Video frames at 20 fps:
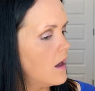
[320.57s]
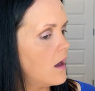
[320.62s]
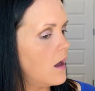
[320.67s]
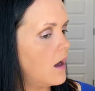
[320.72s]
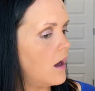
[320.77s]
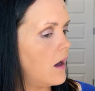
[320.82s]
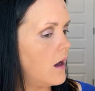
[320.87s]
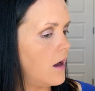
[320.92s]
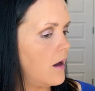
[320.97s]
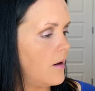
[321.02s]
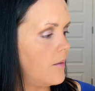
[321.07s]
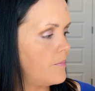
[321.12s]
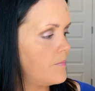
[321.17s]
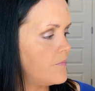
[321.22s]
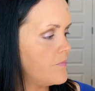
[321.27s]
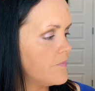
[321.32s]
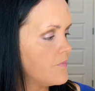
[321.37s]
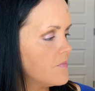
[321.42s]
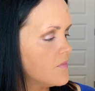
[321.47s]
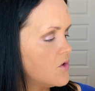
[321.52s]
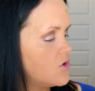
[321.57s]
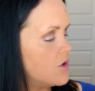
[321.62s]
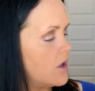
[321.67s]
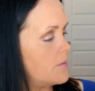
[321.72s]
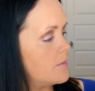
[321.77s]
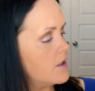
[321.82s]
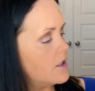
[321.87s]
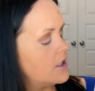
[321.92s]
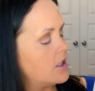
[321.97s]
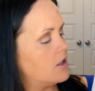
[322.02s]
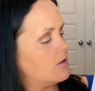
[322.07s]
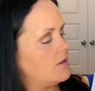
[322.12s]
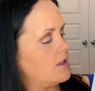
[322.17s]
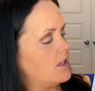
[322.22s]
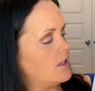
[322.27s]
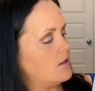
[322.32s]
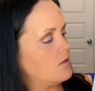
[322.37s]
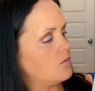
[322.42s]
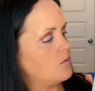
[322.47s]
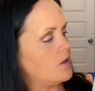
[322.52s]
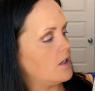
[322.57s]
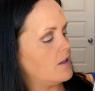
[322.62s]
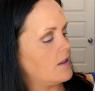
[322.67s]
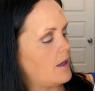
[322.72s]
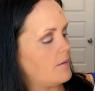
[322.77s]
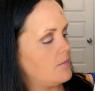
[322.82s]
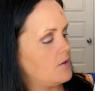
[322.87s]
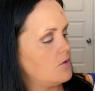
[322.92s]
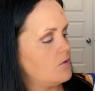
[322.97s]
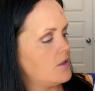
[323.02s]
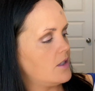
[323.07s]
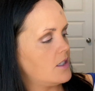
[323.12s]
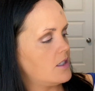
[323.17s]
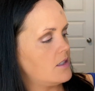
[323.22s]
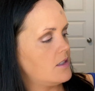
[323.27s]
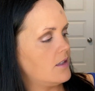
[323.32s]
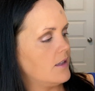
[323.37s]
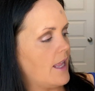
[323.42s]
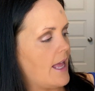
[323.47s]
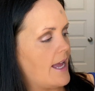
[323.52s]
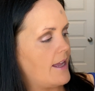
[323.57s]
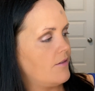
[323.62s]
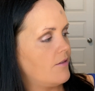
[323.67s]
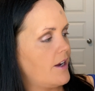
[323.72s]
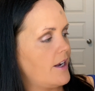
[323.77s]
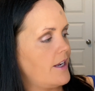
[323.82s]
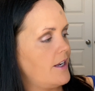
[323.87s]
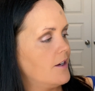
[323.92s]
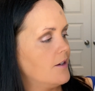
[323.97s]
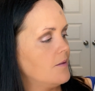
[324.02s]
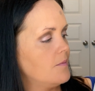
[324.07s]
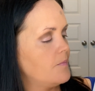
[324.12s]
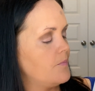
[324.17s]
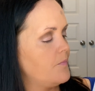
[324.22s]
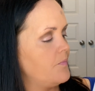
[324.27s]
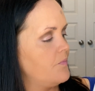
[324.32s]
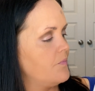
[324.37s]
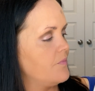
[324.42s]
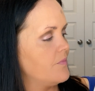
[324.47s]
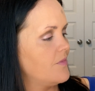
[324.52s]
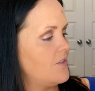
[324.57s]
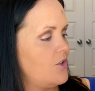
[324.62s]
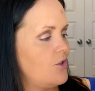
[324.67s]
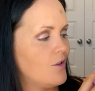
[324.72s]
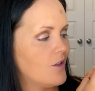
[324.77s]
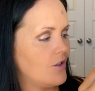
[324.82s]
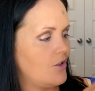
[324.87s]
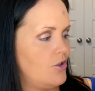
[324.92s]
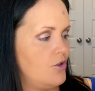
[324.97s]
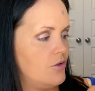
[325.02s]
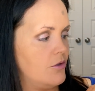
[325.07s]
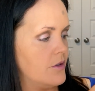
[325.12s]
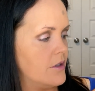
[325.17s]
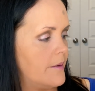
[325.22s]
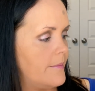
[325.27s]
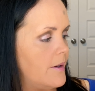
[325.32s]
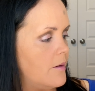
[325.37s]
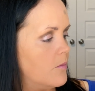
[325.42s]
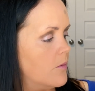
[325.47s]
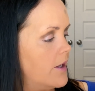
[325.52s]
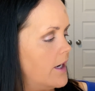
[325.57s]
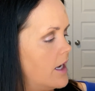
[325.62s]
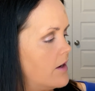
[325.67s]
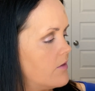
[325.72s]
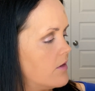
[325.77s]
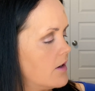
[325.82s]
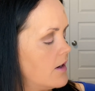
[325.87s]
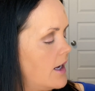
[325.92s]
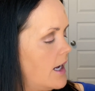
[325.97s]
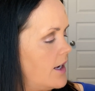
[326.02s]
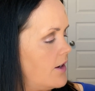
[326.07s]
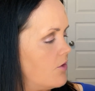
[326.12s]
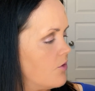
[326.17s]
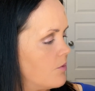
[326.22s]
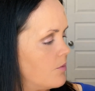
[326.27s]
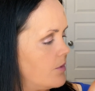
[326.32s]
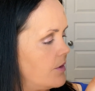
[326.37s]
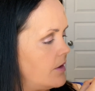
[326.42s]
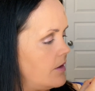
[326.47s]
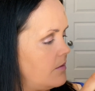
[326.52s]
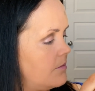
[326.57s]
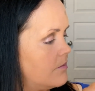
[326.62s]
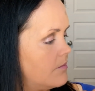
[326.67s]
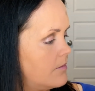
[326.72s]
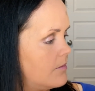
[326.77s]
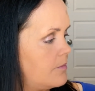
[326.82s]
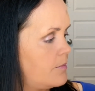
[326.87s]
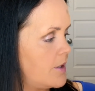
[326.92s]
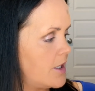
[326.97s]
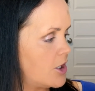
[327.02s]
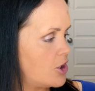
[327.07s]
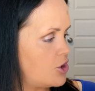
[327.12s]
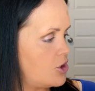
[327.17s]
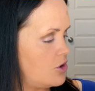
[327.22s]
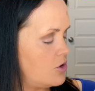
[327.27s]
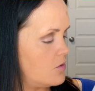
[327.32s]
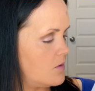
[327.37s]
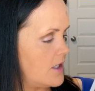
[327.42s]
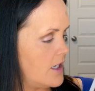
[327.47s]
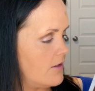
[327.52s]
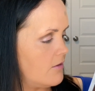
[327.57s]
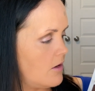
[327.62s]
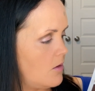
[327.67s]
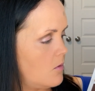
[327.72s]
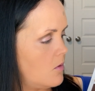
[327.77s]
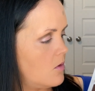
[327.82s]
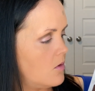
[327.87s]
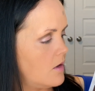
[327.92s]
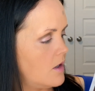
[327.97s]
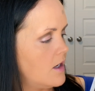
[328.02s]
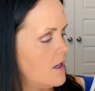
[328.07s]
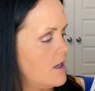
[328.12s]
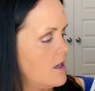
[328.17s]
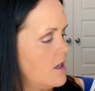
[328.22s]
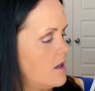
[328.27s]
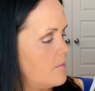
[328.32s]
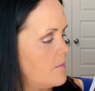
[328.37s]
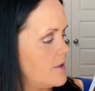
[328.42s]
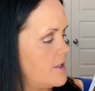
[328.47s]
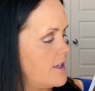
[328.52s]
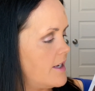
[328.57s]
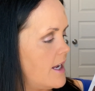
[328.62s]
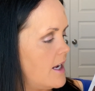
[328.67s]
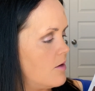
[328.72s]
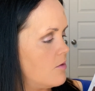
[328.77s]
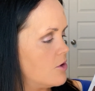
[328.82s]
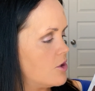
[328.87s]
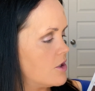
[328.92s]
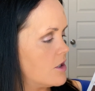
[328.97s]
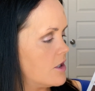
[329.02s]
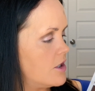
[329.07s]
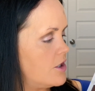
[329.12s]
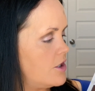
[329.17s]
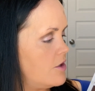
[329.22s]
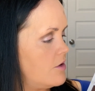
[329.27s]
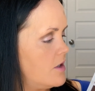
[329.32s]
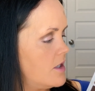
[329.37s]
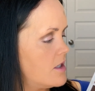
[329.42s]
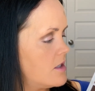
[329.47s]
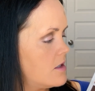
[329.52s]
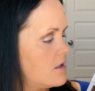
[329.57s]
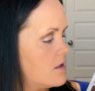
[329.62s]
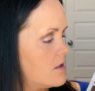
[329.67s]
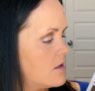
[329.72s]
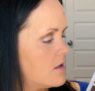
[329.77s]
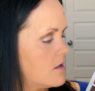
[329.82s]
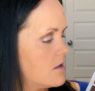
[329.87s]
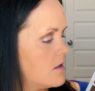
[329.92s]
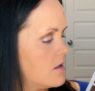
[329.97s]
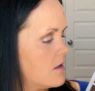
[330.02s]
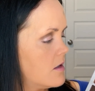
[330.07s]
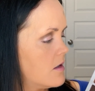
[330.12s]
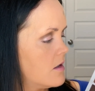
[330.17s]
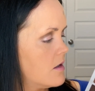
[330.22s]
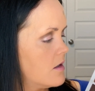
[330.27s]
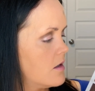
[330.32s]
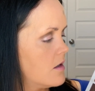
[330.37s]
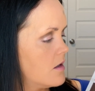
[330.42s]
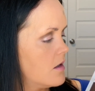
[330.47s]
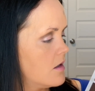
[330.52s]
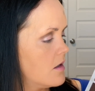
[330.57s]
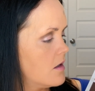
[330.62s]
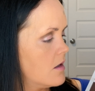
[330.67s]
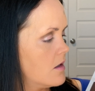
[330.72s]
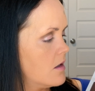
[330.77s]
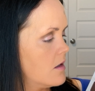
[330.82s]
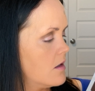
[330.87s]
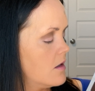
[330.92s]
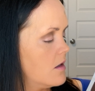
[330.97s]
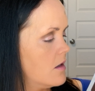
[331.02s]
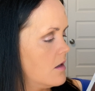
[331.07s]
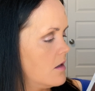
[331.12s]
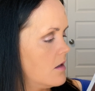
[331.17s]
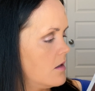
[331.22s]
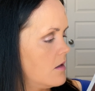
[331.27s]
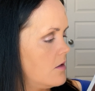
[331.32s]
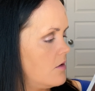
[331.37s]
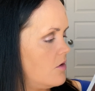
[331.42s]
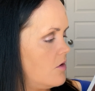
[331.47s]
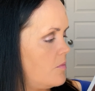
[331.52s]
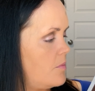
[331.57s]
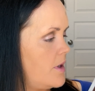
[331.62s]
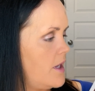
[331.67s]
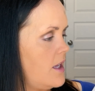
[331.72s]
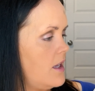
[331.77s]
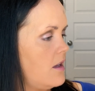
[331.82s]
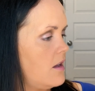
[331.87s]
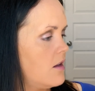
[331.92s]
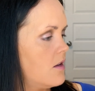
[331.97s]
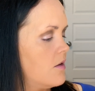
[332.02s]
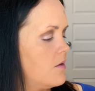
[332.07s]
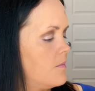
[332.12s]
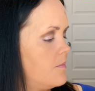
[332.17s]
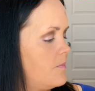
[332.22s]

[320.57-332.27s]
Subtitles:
So I'm gonna go in with, I'm doing this line right here. You can use, I mean, whatever. I normally pick and choose whatever I want. But today we're just gonna do this. Do the pink.